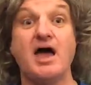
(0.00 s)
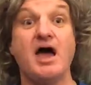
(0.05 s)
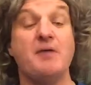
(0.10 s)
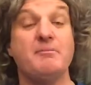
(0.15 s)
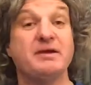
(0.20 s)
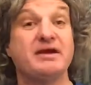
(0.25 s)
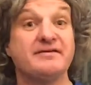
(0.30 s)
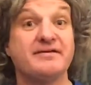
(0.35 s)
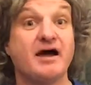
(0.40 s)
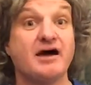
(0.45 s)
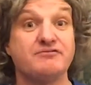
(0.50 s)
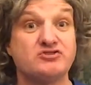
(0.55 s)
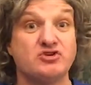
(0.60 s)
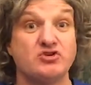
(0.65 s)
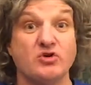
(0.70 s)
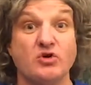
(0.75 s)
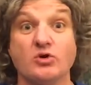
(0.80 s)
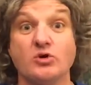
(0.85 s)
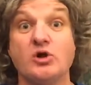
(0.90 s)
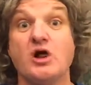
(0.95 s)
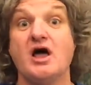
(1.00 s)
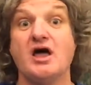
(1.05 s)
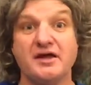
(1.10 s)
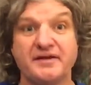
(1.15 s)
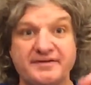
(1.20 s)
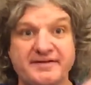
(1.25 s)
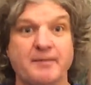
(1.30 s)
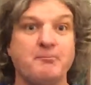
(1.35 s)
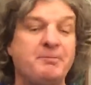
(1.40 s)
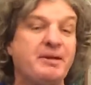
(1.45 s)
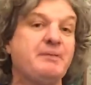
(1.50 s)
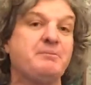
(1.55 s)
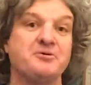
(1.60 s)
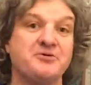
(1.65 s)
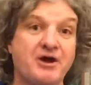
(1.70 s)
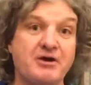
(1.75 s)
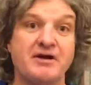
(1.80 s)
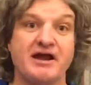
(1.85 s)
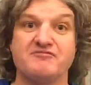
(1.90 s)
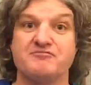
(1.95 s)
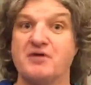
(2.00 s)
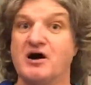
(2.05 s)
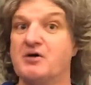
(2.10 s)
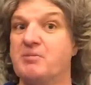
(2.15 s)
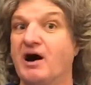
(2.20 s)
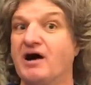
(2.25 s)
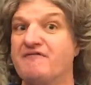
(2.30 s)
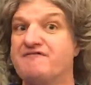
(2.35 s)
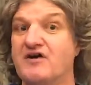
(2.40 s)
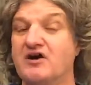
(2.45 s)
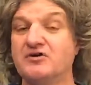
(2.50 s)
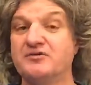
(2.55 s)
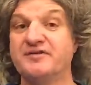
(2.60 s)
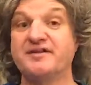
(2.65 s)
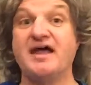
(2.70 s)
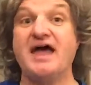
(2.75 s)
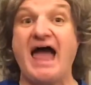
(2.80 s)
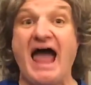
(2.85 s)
because after all, some people don't have mobile phones,